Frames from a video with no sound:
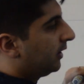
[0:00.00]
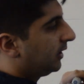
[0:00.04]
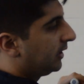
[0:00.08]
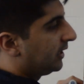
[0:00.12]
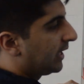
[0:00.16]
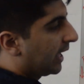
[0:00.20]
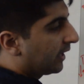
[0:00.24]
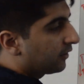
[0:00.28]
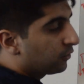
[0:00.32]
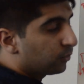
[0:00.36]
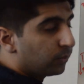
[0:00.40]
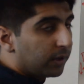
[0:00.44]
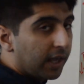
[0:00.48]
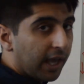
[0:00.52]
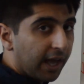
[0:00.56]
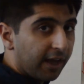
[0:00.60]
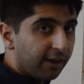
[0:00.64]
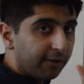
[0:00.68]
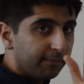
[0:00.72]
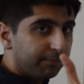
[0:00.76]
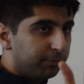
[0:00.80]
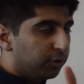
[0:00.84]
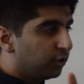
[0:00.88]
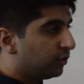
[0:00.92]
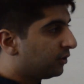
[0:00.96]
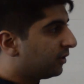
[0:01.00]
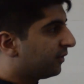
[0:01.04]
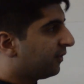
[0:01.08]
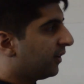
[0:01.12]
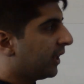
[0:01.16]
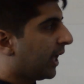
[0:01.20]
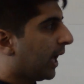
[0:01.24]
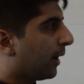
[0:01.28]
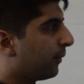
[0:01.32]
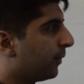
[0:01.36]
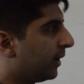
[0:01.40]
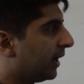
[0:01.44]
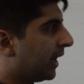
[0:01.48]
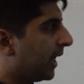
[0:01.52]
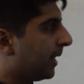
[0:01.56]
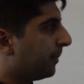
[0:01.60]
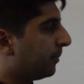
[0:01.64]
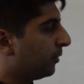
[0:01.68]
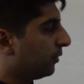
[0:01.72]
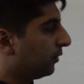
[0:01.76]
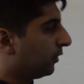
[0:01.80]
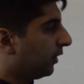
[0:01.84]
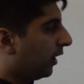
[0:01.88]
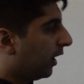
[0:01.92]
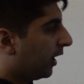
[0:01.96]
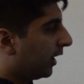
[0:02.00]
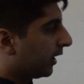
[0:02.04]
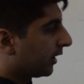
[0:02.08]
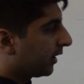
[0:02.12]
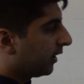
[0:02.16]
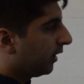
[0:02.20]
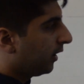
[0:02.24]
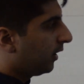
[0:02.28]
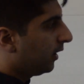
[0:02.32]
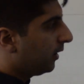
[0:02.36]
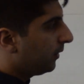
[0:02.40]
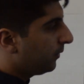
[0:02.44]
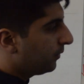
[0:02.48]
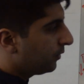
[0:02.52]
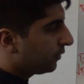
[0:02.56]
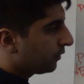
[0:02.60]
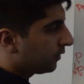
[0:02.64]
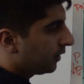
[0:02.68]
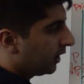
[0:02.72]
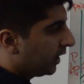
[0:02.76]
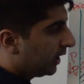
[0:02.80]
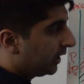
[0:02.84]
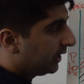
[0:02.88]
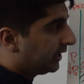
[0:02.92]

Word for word: Yes, we have, beautifully. Have we labelled our curves?